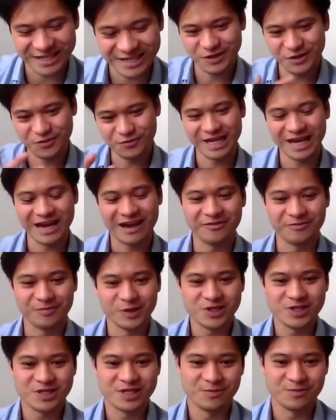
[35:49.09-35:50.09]
I don't really have
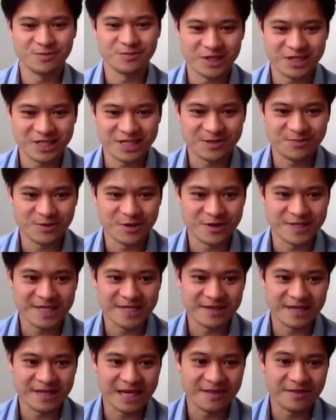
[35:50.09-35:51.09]
much experience
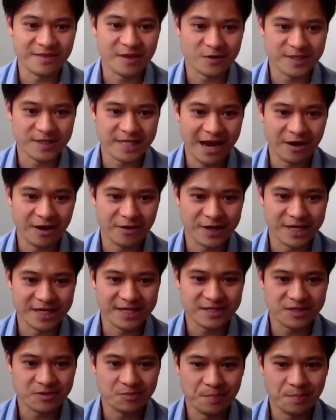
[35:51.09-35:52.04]
in those areas.